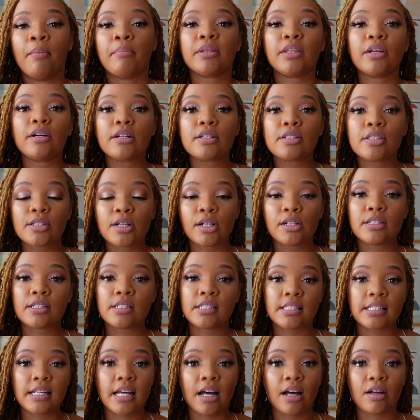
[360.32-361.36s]
But there are certain
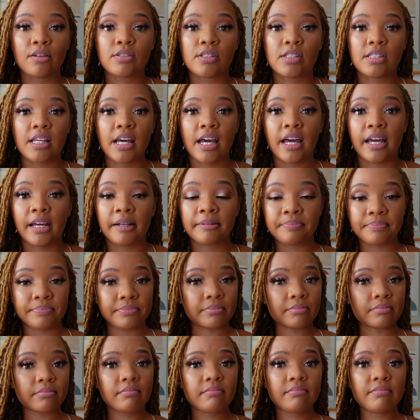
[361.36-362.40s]
sounds that
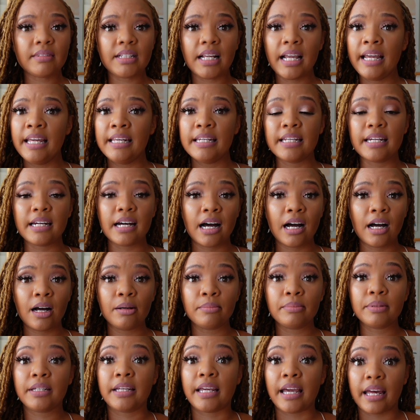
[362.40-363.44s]
ended
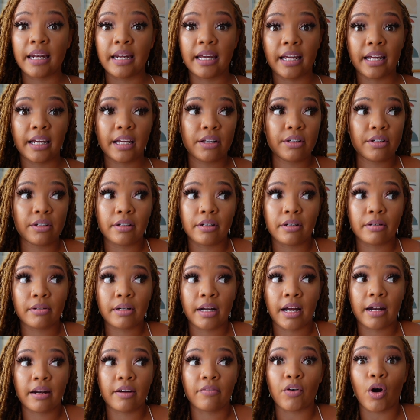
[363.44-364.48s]
up getting,
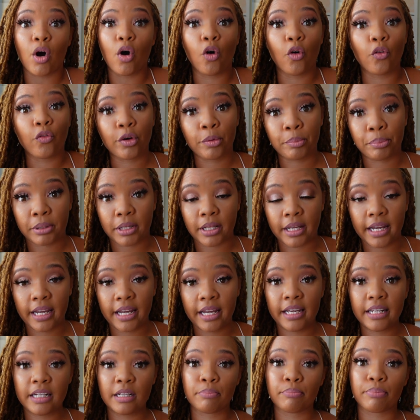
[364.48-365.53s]
kind of
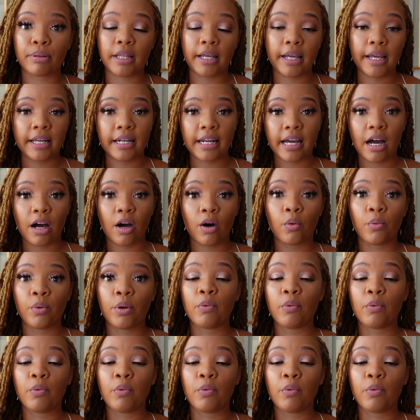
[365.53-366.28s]
overplayed and played out.